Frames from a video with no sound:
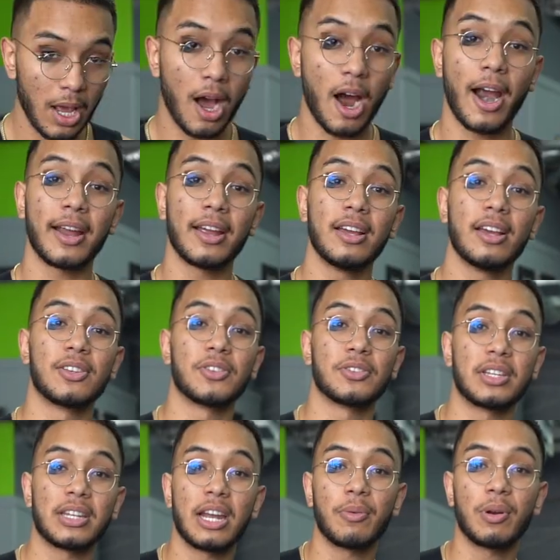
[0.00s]
All right, so
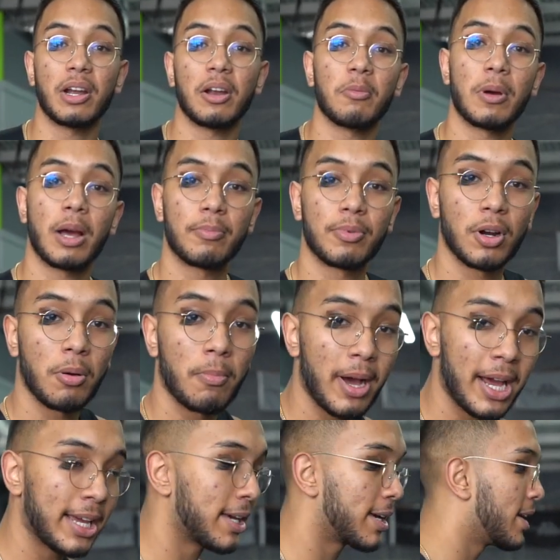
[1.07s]
today we're here with my bro
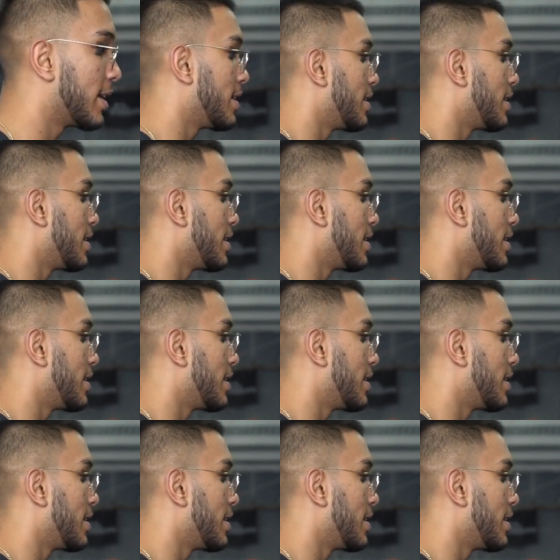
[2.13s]
Mike